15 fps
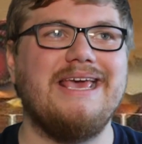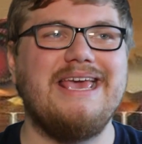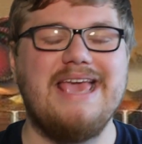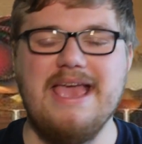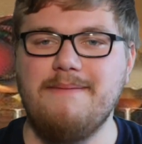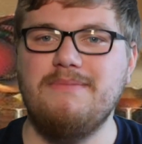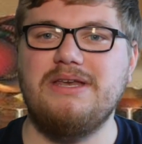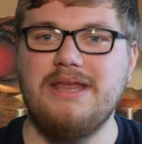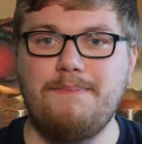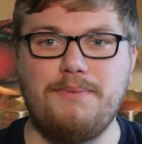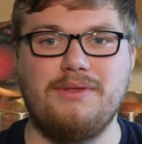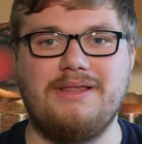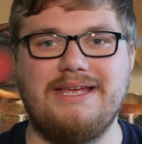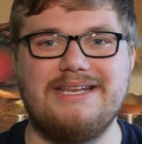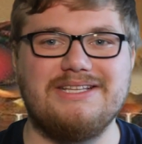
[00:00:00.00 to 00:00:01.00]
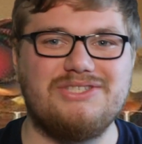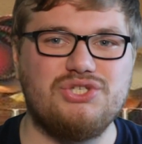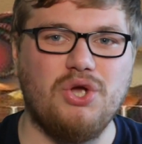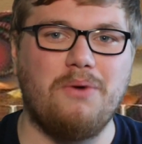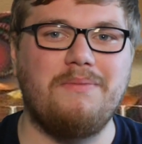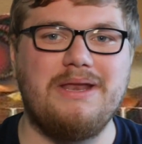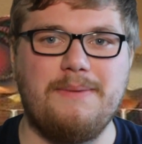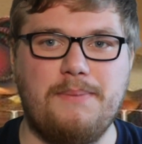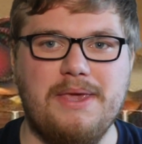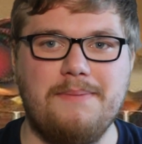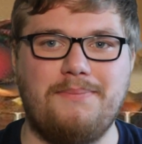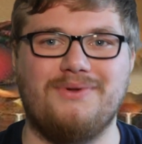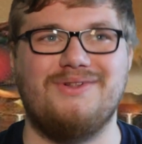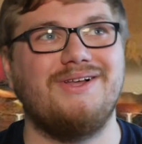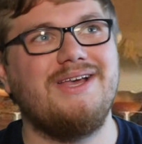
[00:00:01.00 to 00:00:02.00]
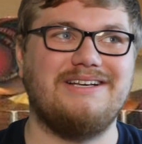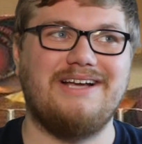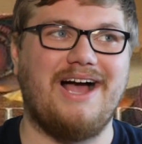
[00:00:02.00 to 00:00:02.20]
He manipulated so many people.